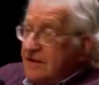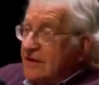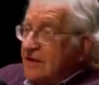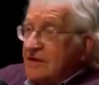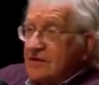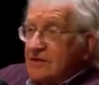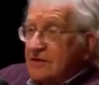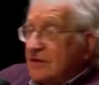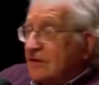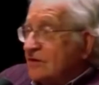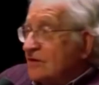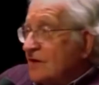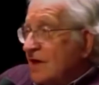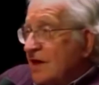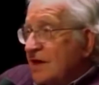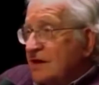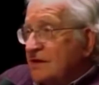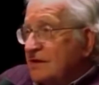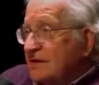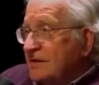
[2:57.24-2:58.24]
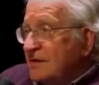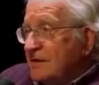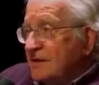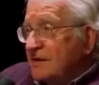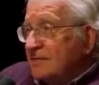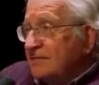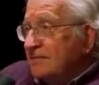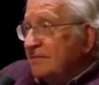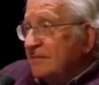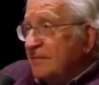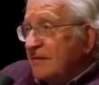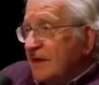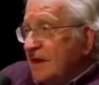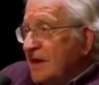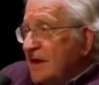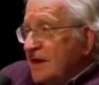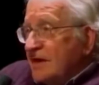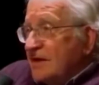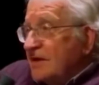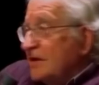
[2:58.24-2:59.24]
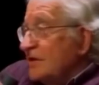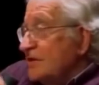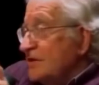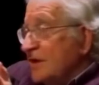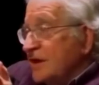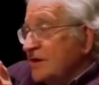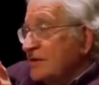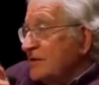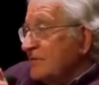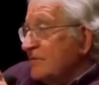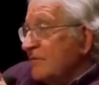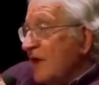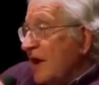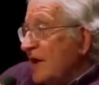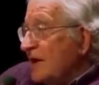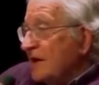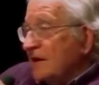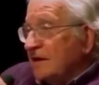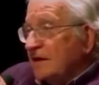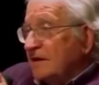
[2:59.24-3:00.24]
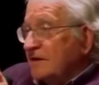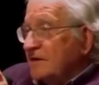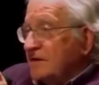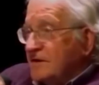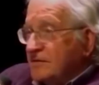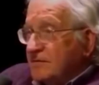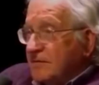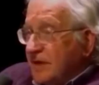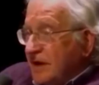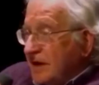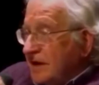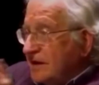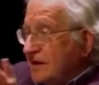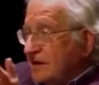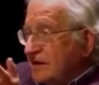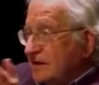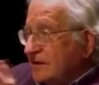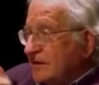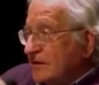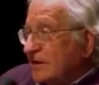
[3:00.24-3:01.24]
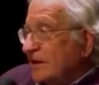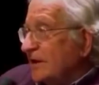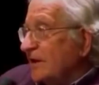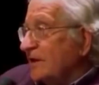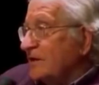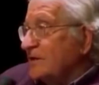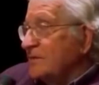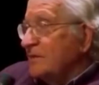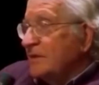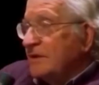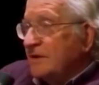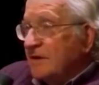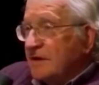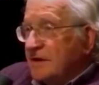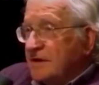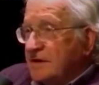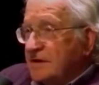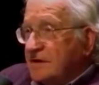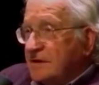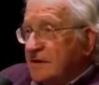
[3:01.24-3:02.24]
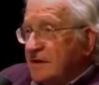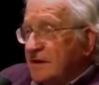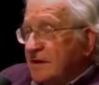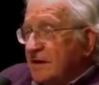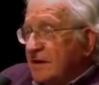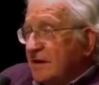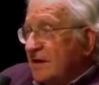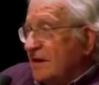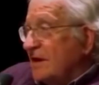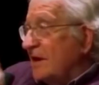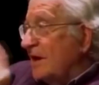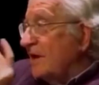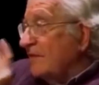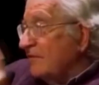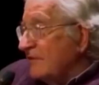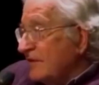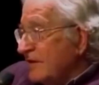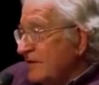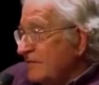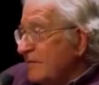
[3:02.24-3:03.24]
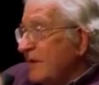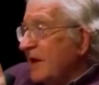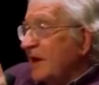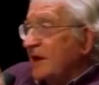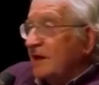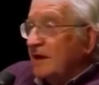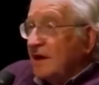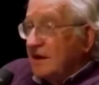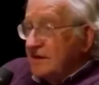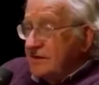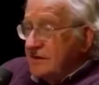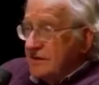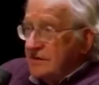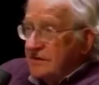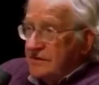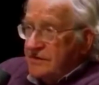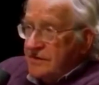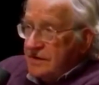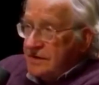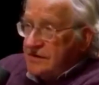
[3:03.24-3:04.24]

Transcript: that you can change them radically just by early experience. Every biological